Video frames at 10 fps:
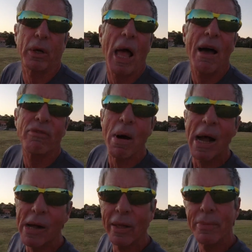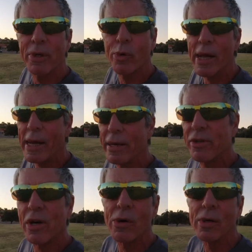but a half mile in
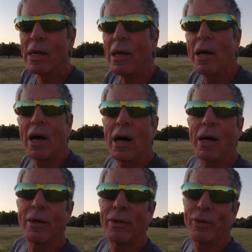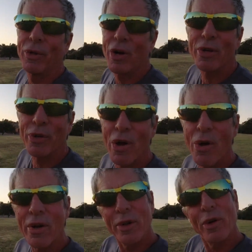between, so you're on your
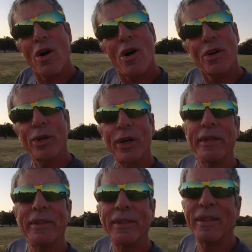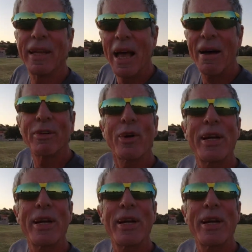own and you're all good. Have a